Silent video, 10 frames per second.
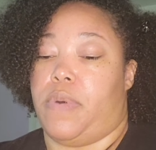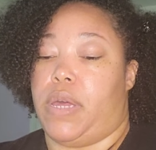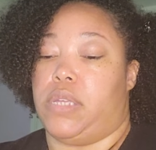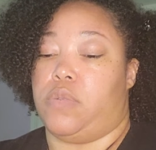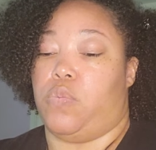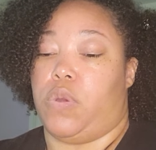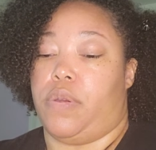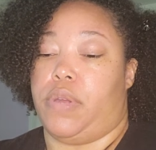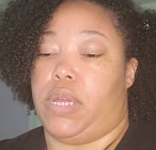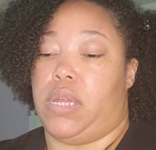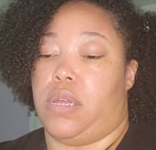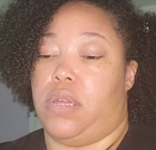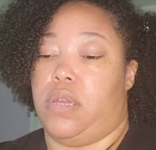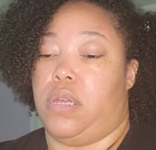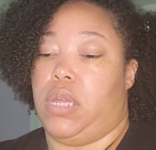Why is worry
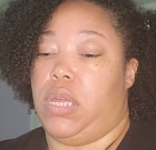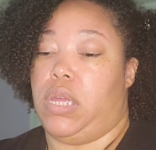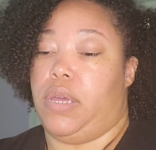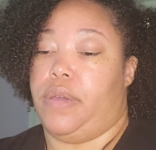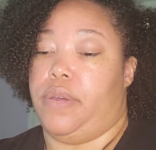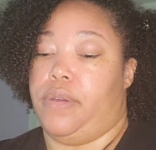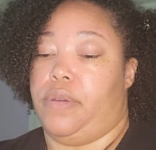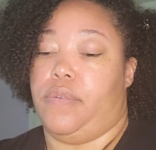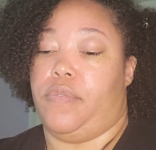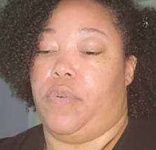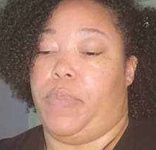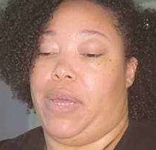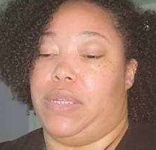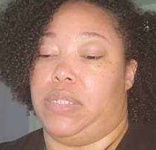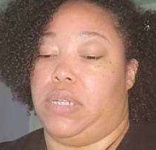here for
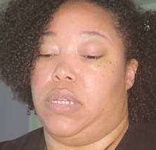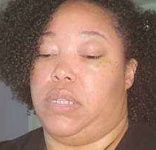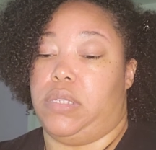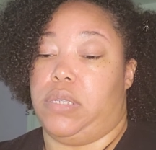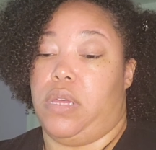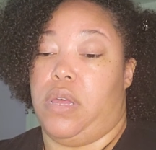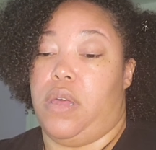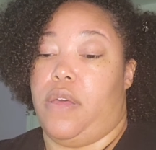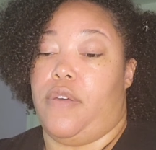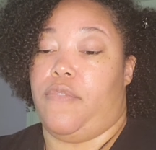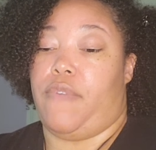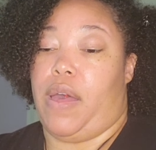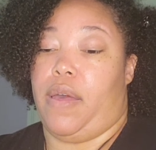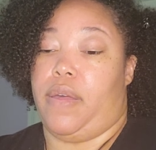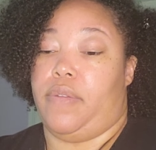Pisces?
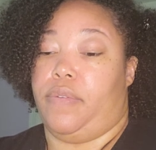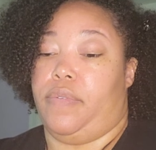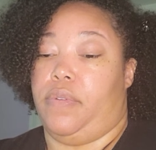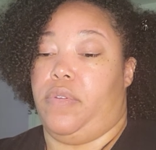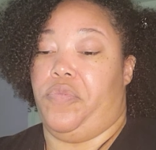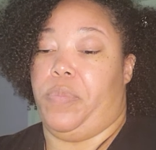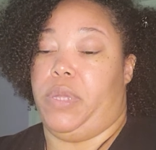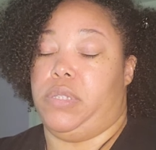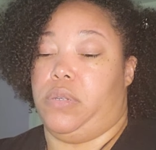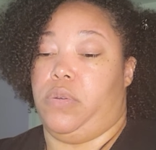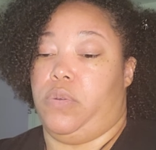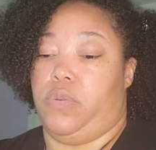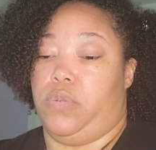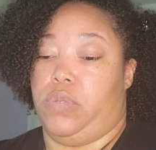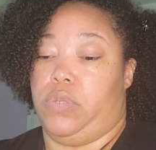Five of
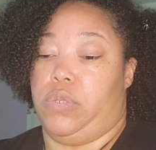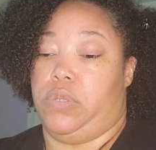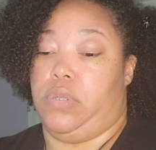Pentacles.